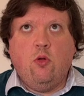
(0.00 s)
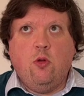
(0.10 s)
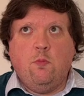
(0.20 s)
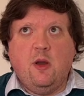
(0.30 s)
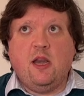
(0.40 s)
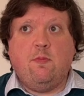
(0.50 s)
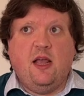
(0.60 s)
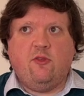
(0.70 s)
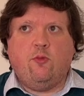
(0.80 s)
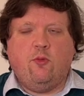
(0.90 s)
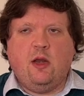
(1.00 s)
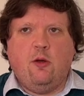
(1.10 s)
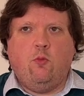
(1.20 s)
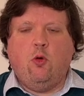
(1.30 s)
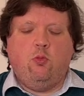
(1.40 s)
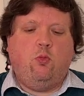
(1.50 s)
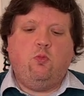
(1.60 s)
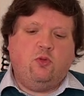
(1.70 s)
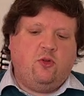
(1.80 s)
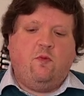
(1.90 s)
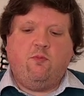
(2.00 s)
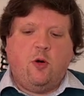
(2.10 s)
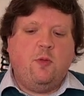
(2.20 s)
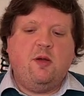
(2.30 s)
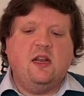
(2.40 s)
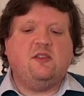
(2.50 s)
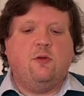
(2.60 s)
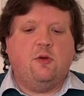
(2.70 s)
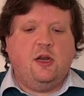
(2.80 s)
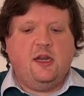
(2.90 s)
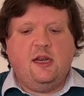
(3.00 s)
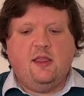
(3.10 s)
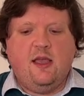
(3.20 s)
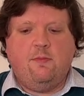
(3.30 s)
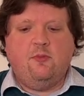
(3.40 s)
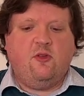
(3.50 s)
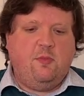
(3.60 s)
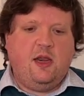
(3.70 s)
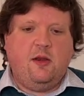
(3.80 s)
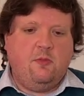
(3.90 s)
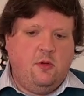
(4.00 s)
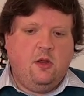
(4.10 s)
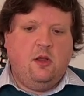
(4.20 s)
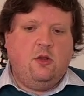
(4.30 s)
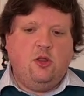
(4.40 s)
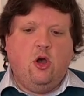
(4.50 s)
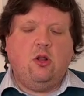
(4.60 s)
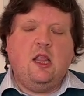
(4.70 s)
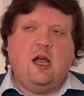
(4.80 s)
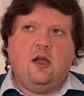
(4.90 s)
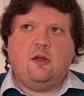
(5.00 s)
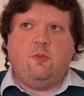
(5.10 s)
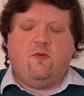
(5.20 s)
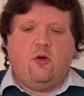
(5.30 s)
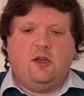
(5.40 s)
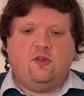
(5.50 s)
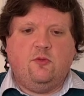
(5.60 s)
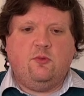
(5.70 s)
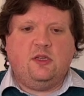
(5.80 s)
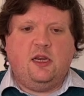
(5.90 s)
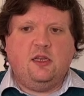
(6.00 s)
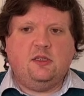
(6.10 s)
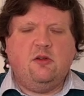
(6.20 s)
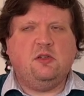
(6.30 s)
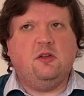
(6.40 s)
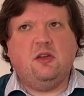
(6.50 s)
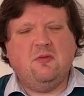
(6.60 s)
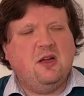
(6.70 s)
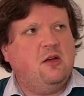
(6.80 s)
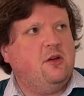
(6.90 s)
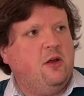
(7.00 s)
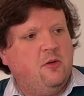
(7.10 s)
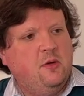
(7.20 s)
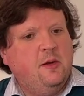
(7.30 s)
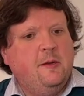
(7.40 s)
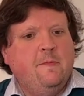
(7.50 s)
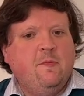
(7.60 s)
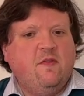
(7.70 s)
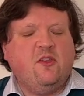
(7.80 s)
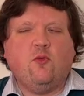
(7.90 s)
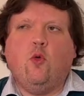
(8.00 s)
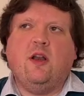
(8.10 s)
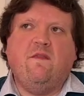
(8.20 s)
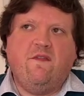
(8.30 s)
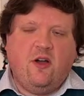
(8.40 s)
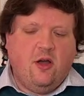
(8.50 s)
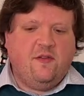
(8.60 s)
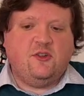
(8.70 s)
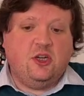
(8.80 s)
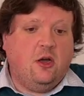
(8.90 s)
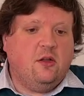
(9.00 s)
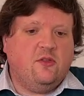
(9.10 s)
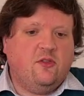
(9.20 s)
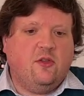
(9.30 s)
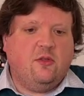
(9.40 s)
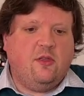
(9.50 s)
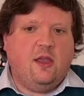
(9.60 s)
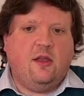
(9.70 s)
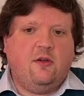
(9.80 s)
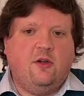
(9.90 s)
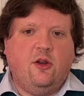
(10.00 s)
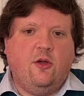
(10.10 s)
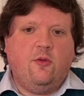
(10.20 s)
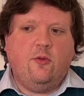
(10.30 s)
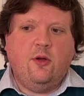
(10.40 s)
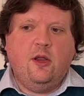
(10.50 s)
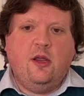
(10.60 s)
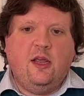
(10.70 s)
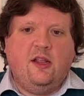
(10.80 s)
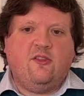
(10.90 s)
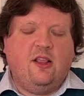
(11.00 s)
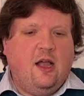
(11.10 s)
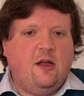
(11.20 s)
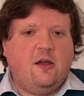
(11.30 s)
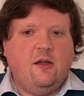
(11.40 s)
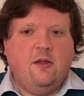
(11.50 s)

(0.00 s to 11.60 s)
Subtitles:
many bets, what sort of probability would I need there to be not luck before I sort of would take it seriously? You think, well, you know, if there's a 1 in 5 chance that you know, it's luck,